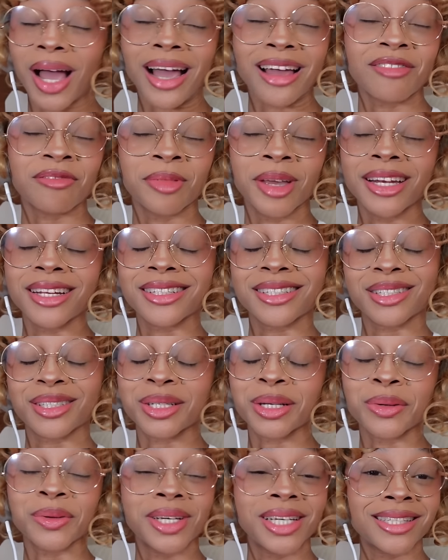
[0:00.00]
I've made it
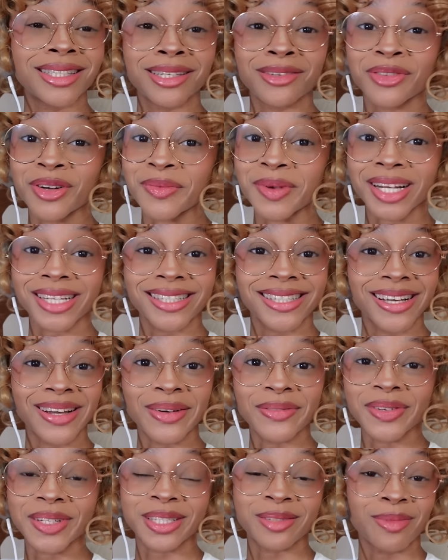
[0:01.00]
so easy for
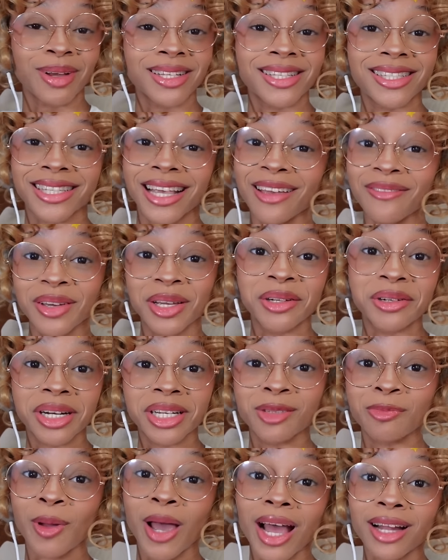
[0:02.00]
myself. It's my saving
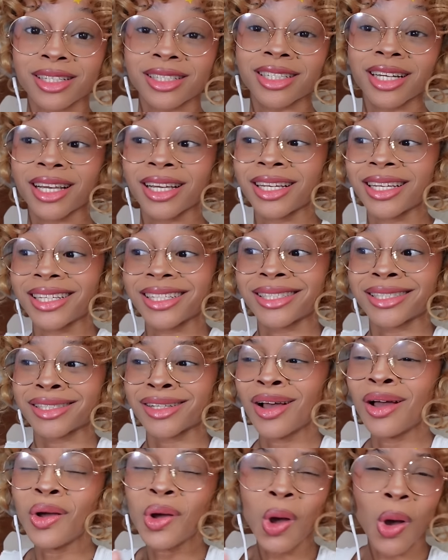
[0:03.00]
grace. Patch day
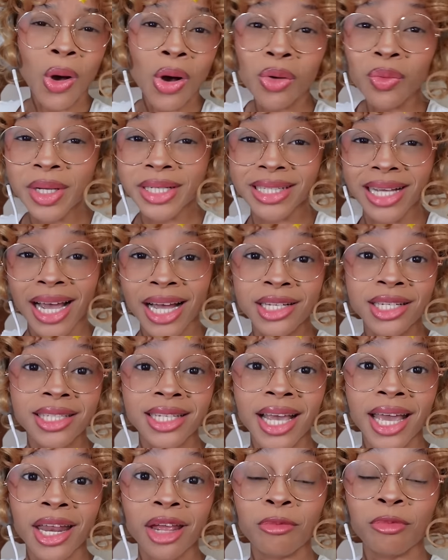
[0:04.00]
is always
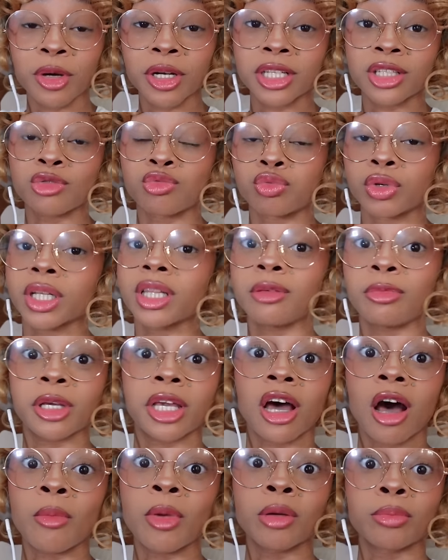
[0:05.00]
agitating, but it's really
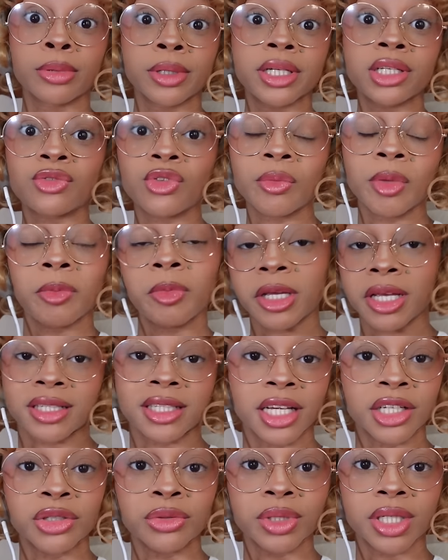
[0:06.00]
become a breeze for me because
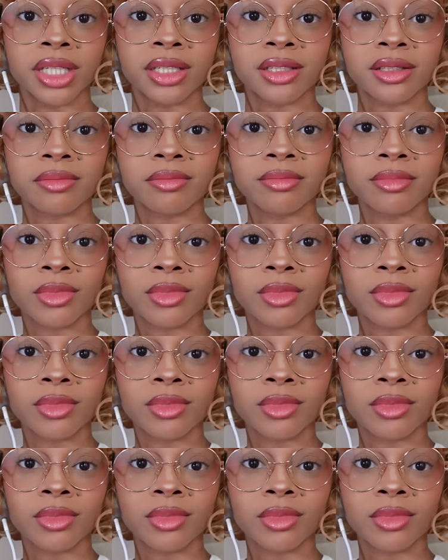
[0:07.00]
I do this.